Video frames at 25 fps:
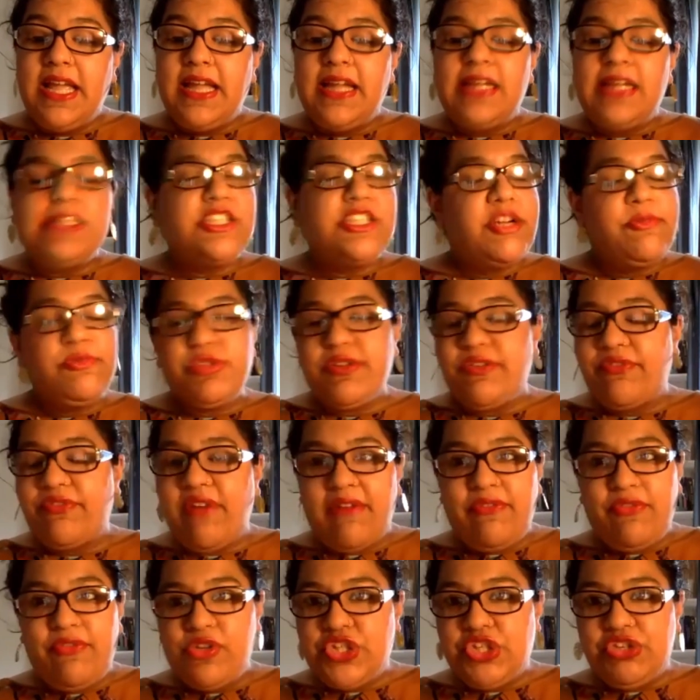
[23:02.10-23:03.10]
in terms of
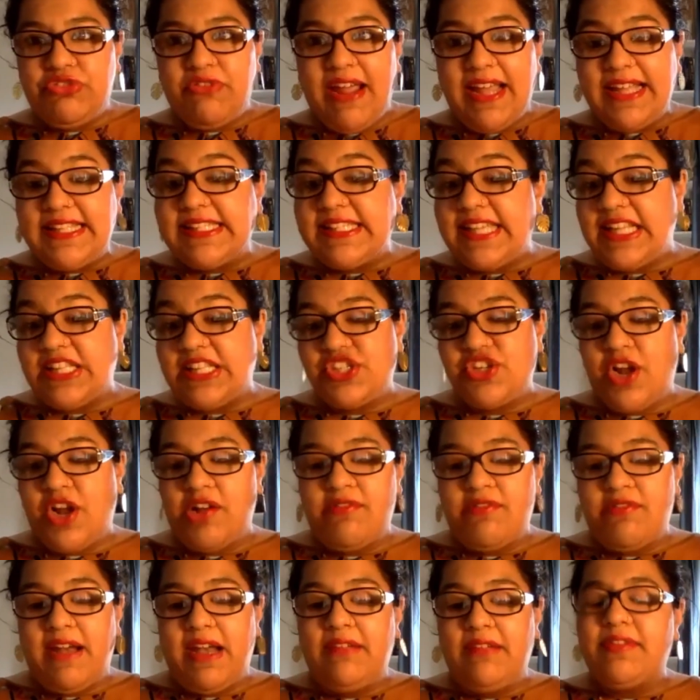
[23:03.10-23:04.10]
refugee rights, it's
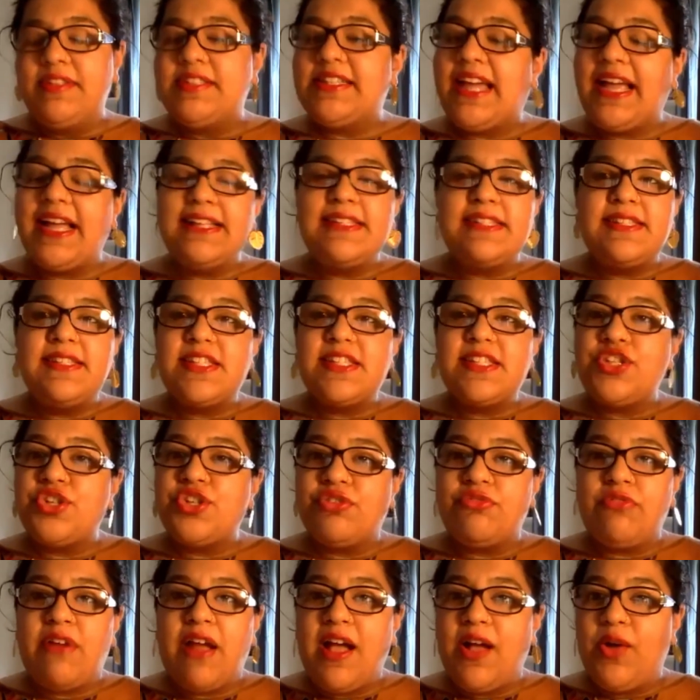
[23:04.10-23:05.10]
not relevant. I had such
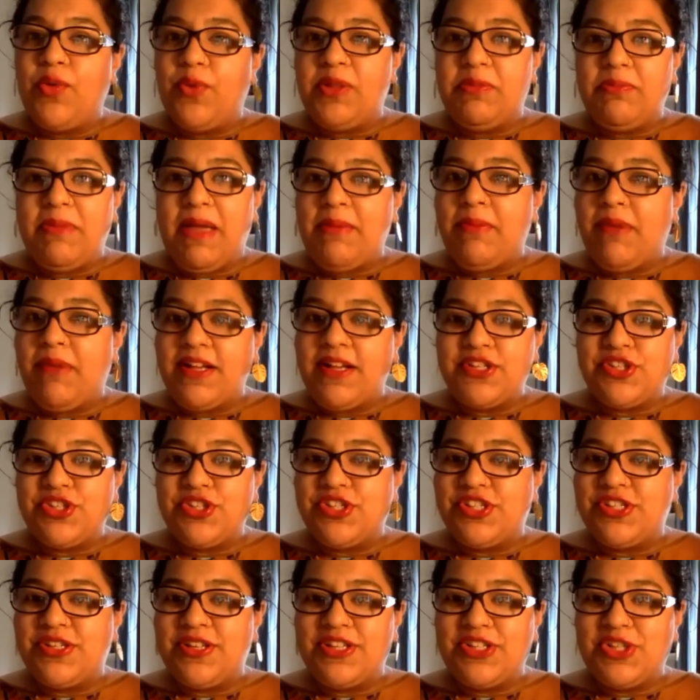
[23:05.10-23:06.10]
a row with my
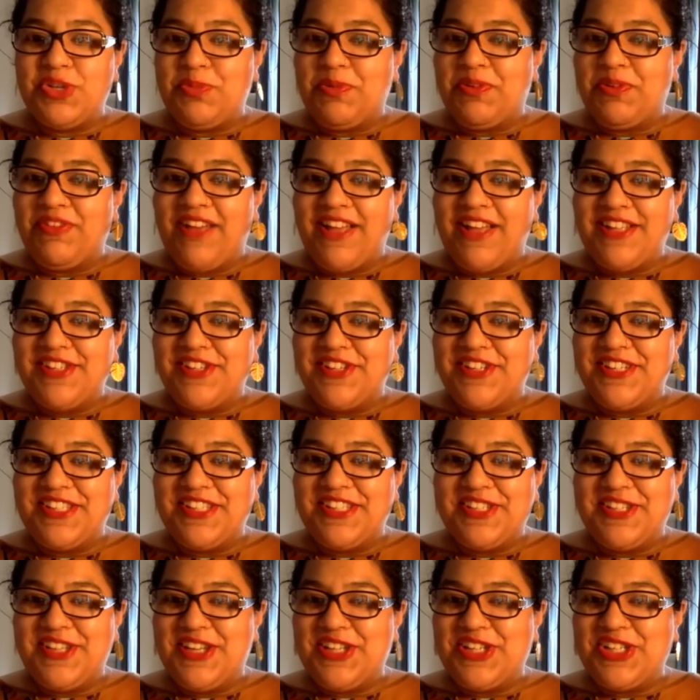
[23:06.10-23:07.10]
master's supervisor,
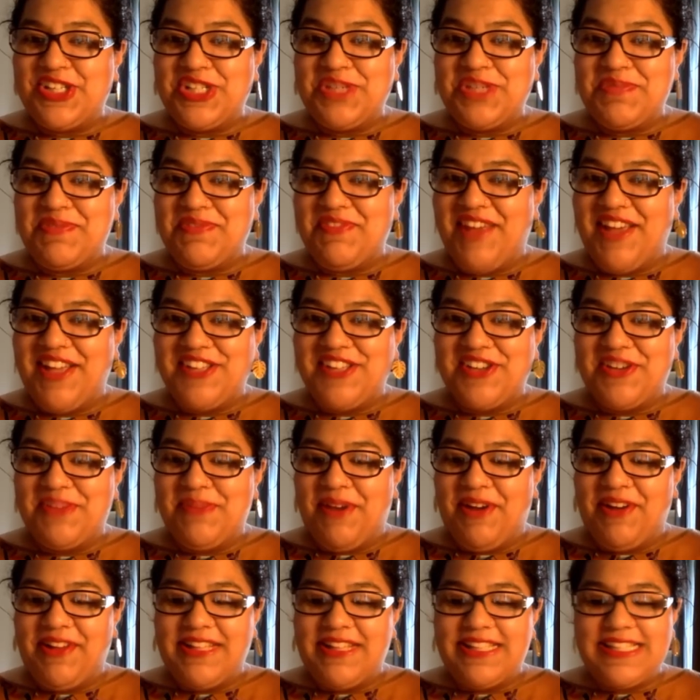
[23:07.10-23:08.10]
dissertation supervisor
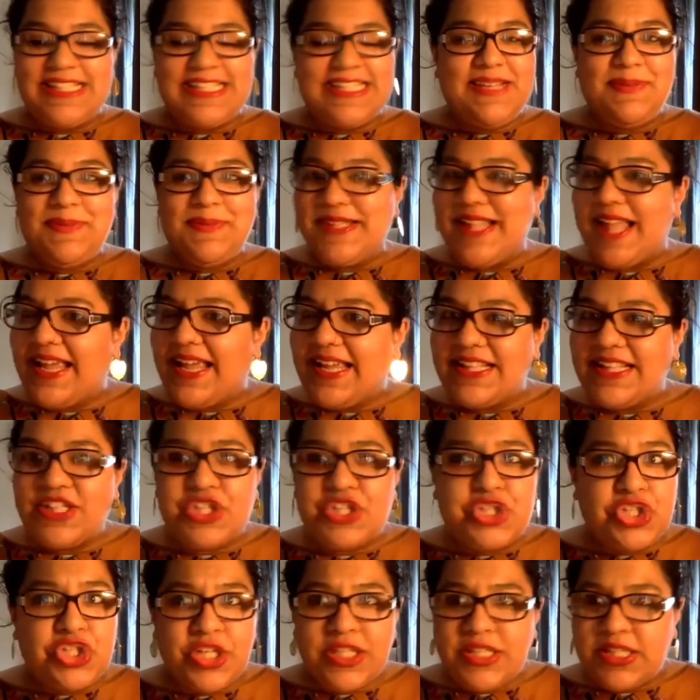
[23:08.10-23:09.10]
about this because he was like, it's
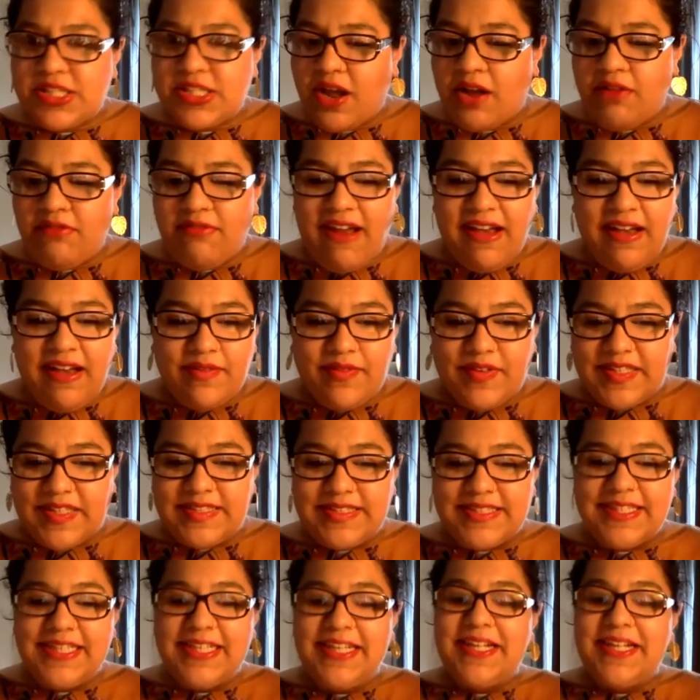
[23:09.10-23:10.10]
just not relevant.